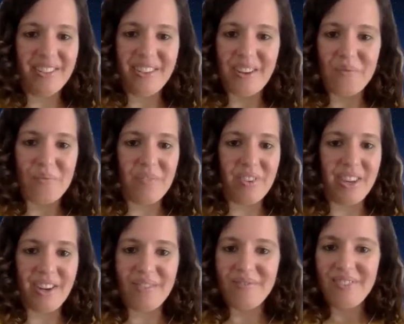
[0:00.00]
And
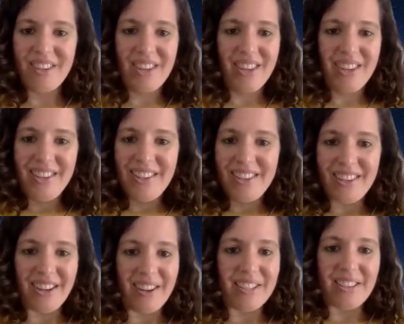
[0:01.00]
yeah,
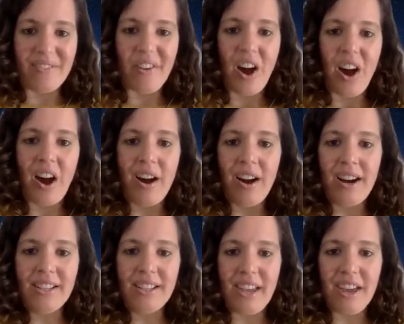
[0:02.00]
Yeah, it's a
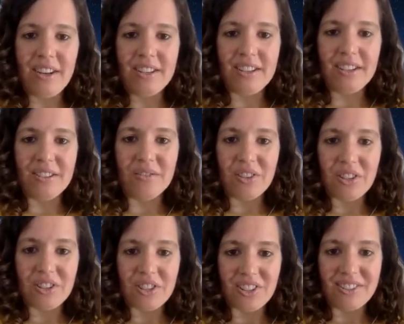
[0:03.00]
highly edited
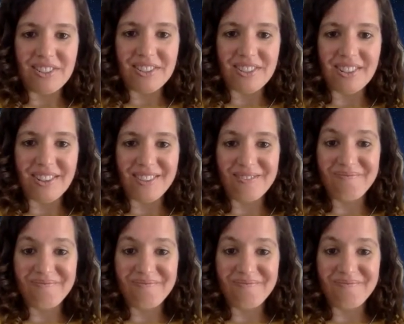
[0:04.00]
version, isn't it?